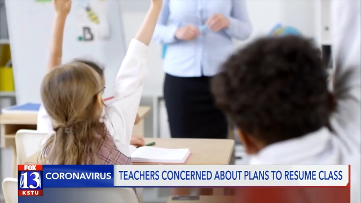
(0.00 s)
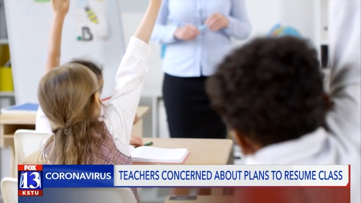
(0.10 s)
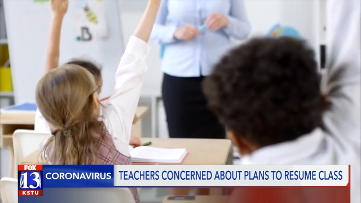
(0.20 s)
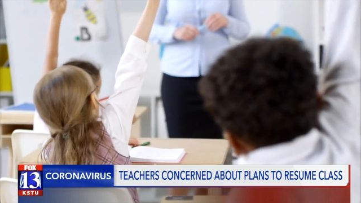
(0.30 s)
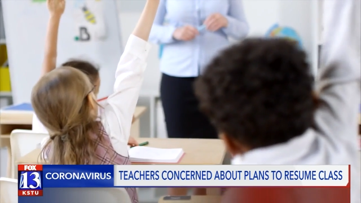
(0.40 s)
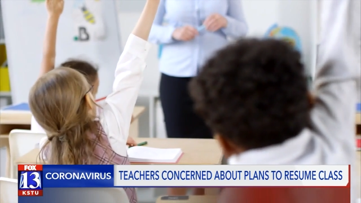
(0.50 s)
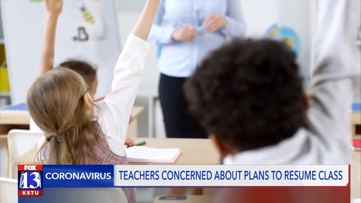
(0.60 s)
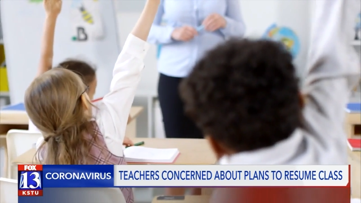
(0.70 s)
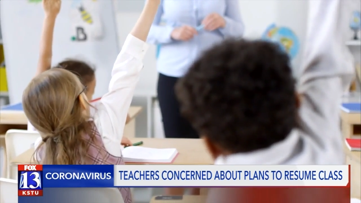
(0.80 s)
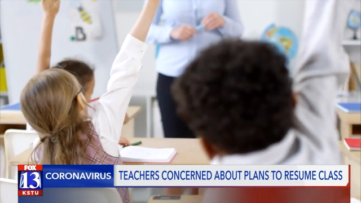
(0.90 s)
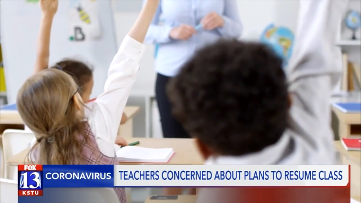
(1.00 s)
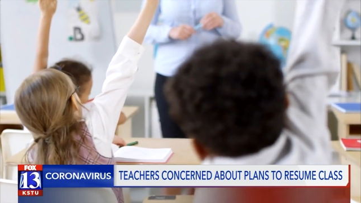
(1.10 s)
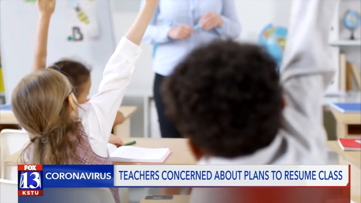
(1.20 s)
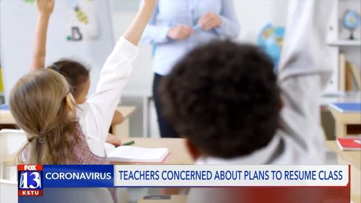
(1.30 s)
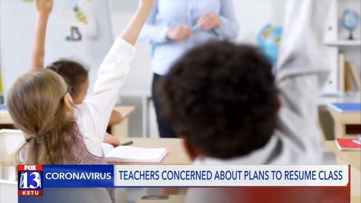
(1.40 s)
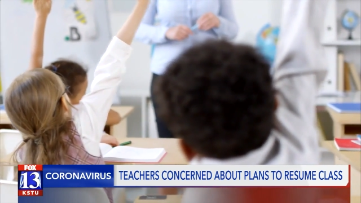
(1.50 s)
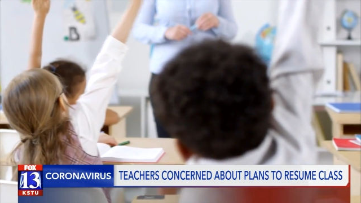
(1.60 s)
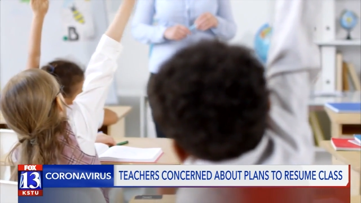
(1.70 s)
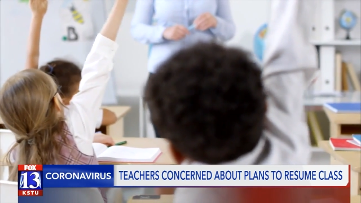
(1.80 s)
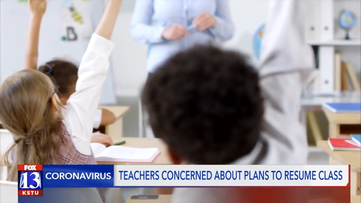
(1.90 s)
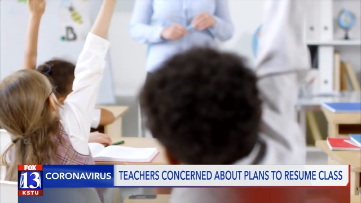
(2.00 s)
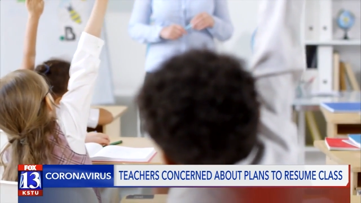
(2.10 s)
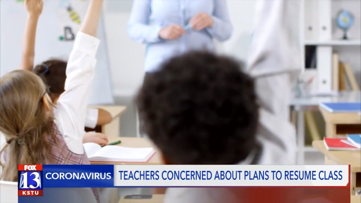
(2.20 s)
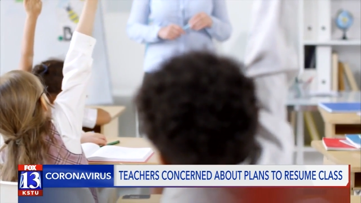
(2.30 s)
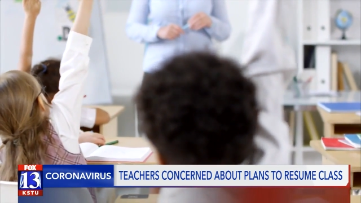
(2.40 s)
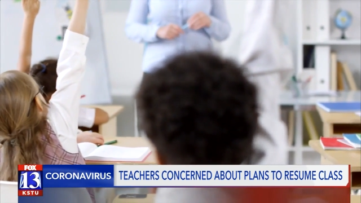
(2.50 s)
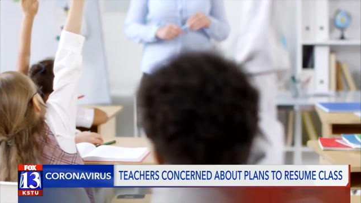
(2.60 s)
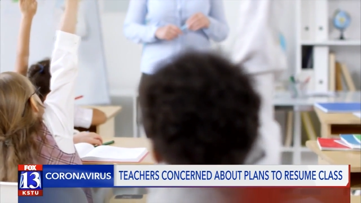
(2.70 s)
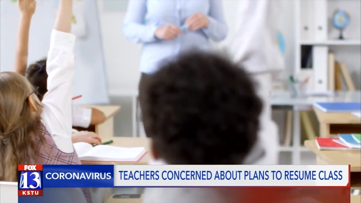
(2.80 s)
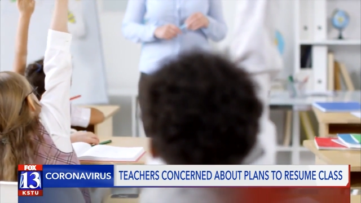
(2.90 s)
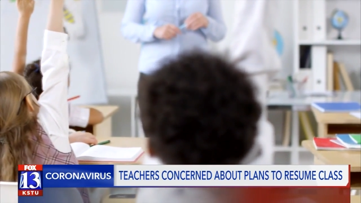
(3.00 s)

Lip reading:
[unreadable: no face in view]